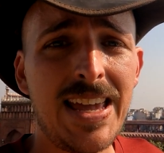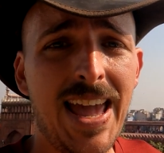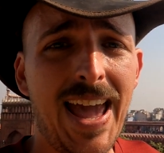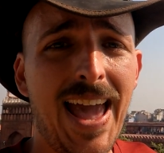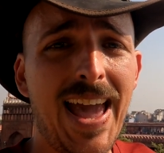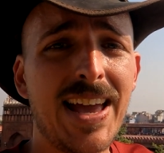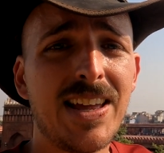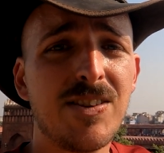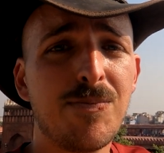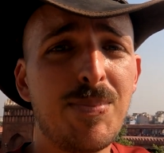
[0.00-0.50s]

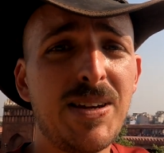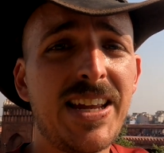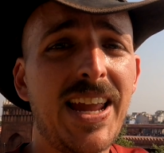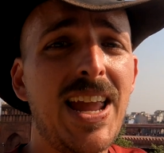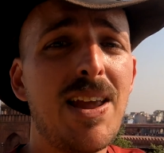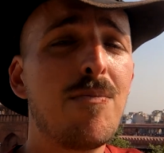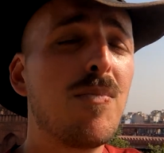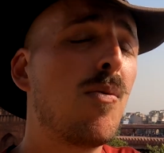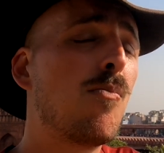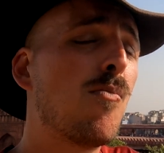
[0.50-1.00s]
and
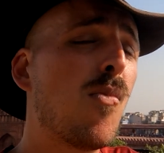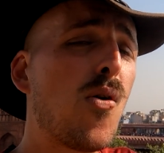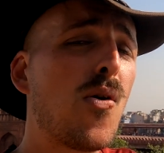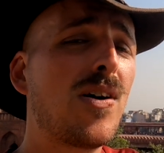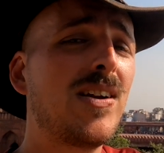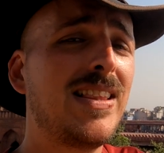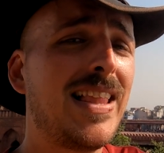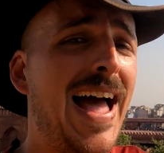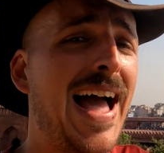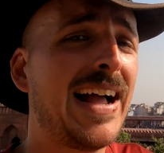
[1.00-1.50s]
became
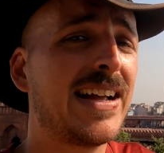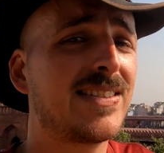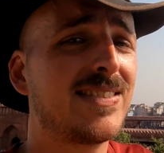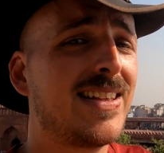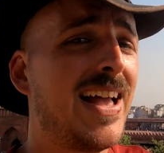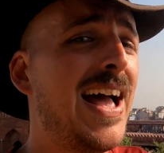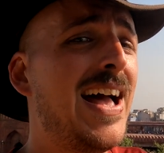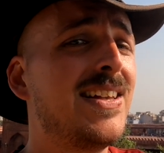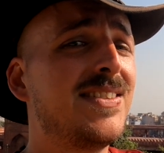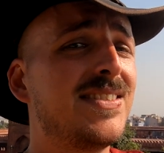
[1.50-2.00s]
more lax
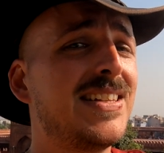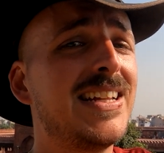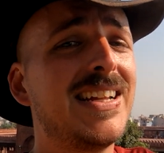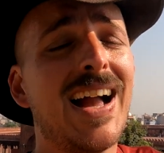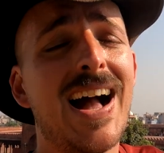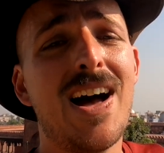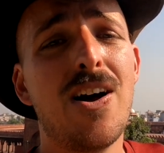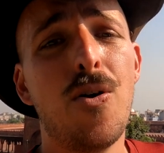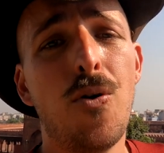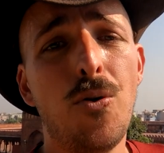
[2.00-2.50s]
as he got